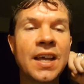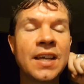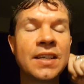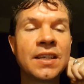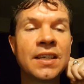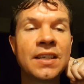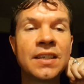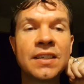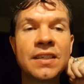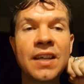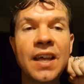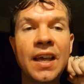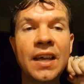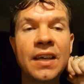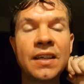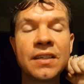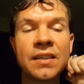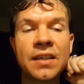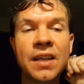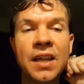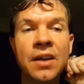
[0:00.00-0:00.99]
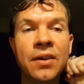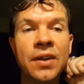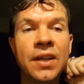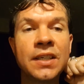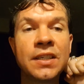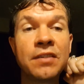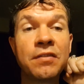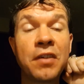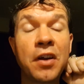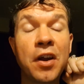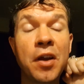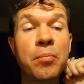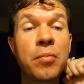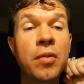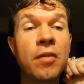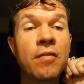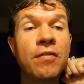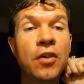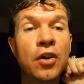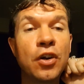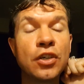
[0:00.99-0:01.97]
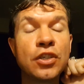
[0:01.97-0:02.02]
he says, he's a very
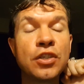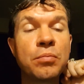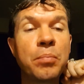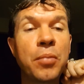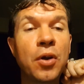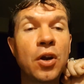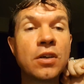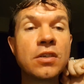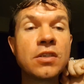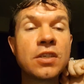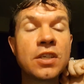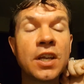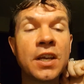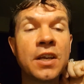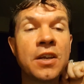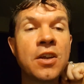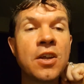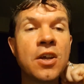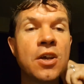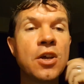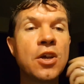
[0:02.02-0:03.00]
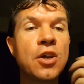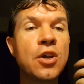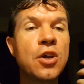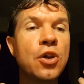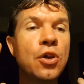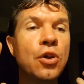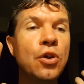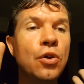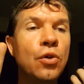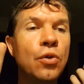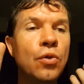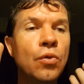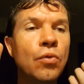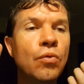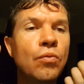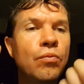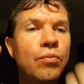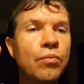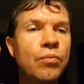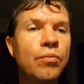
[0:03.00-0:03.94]
perverse person who,